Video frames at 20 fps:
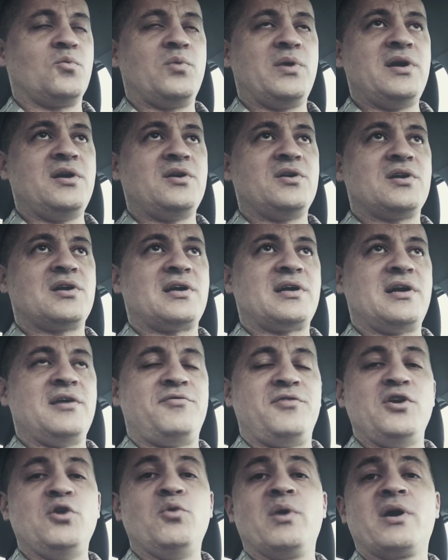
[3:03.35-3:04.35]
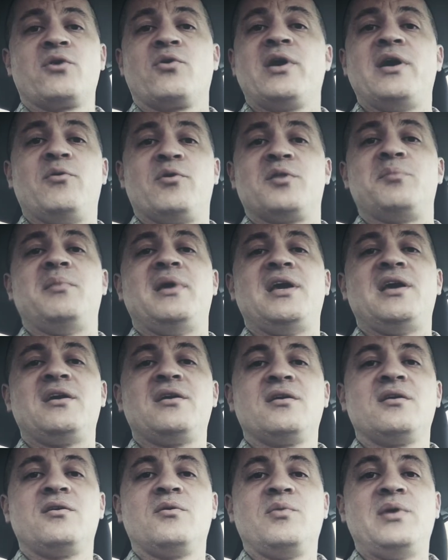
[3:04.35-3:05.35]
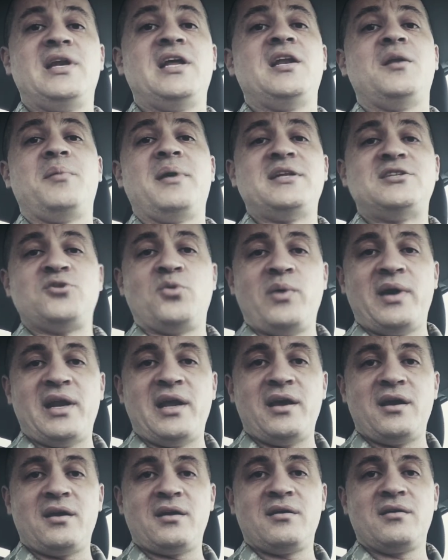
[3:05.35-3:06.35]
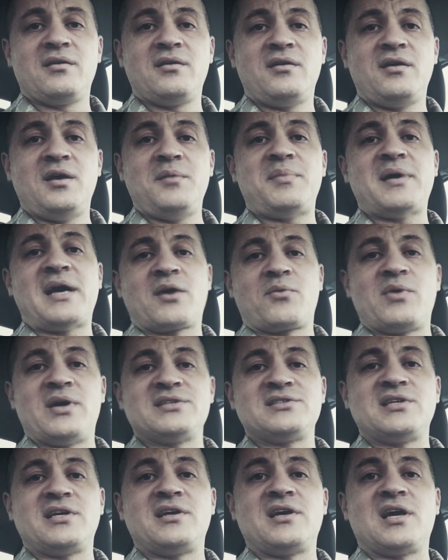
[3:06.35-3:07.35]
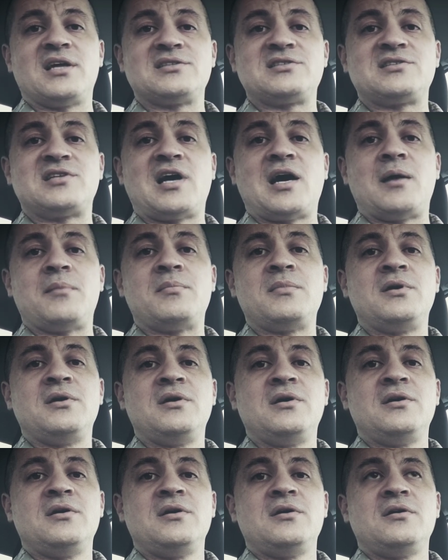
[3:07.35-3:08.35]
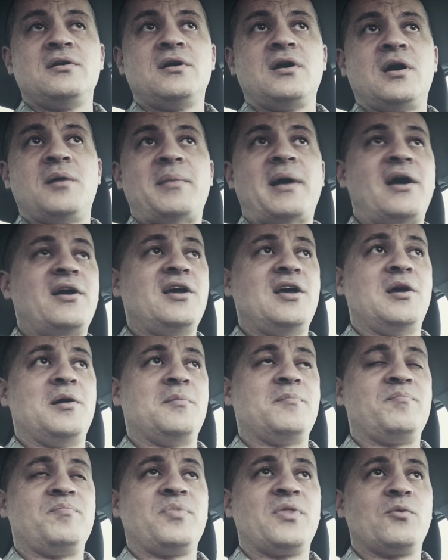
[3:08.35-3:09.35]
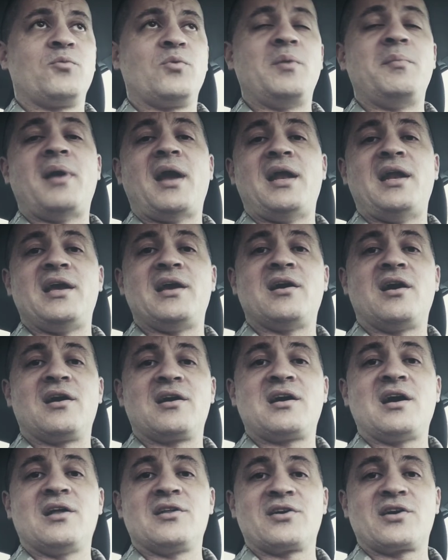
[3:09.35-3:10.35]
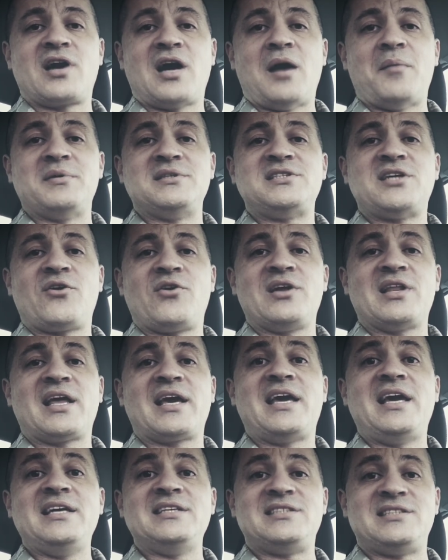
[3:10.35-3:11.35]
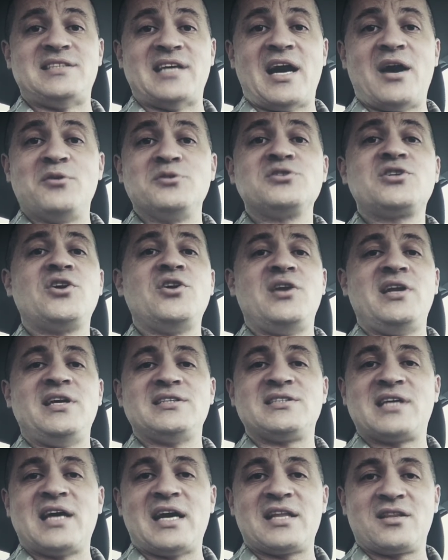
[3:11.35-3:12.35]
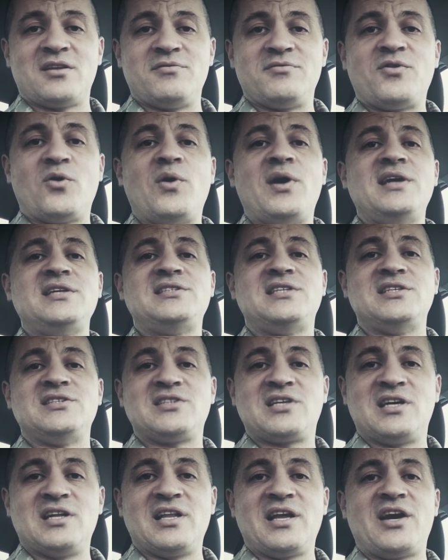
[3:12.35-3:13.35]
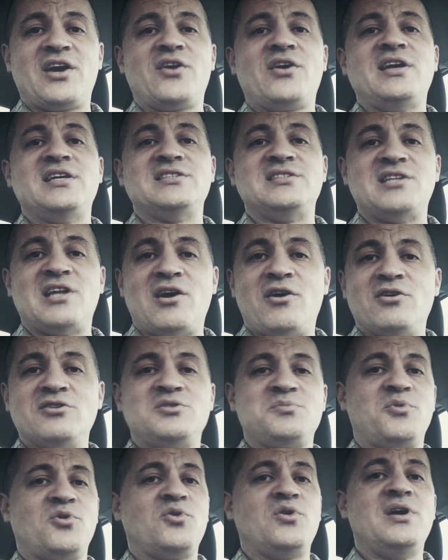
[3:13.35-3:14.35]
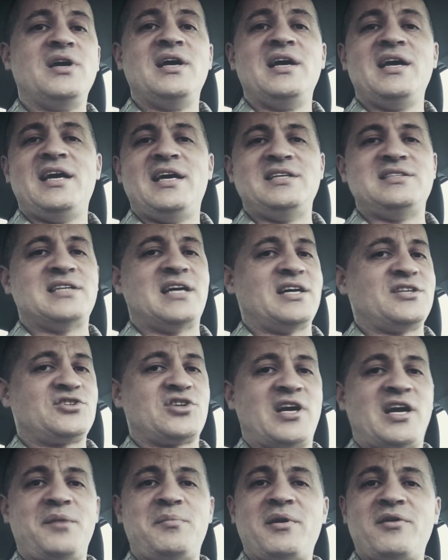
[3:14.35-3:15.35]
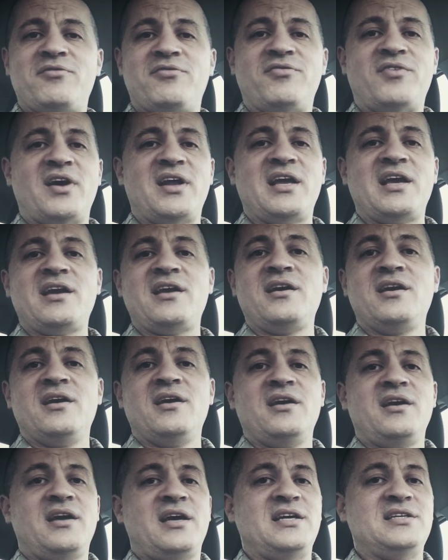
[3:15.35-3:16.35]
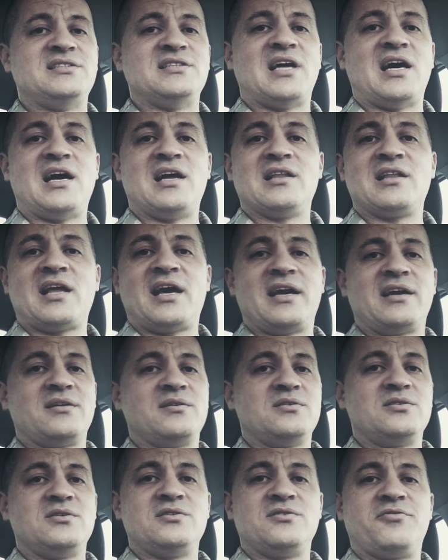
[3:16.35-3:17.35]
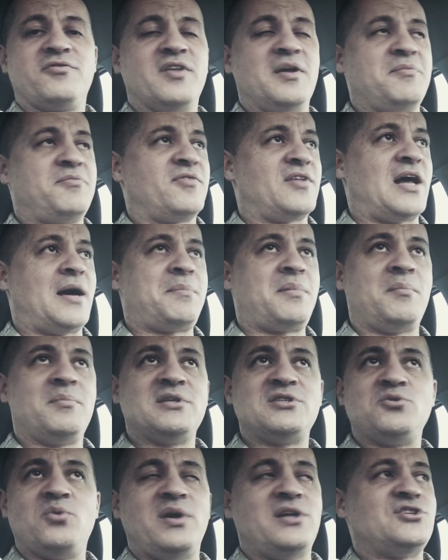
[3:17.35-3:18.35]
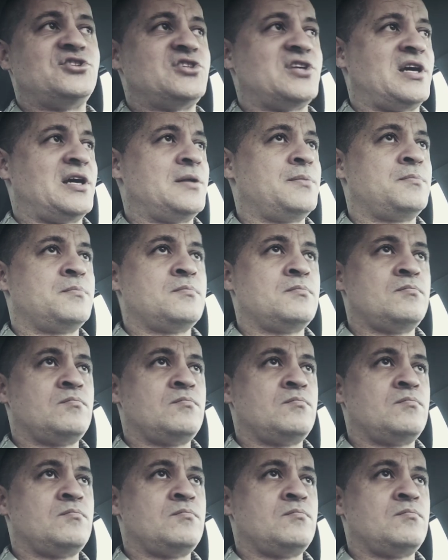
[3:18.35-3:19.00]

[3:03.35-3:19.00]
if you agree with me, we need to be tweeting Impact Wrestling nonstop about him remaining on color commentary. Like, he sounds good, he's got the voice, he's clear, he's knowledgeable, he's not trying to be funny, he's not like flip-flopping between shit.